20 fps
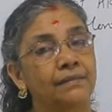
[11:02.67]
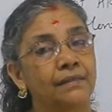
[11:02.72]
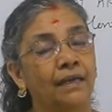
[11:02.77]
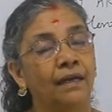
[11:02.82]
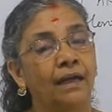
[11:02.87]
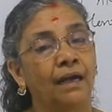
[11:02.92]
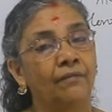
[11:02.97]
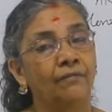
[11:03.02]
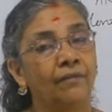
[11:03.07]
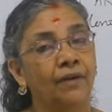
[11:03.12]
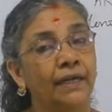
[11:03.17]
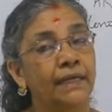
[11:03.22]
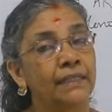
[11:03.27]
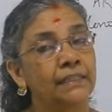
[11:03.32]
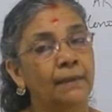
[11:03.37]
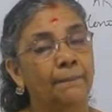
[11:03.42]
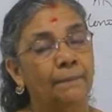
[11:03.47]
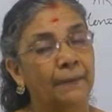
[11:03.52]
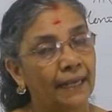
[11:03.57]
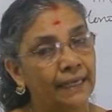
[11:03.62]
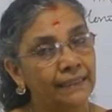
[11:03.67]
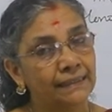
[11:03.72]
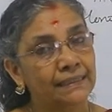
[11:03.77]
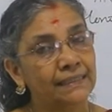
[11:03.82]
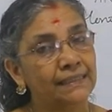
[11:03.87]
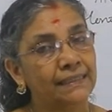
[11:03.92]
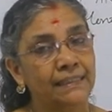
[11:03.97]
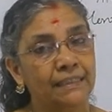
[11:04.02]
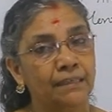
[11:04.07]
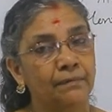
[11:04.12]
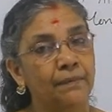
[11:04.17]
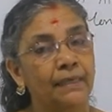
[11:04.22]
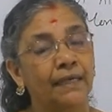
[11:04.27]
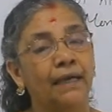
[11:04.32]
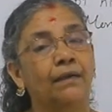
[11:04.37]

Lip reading: what is the price is determined.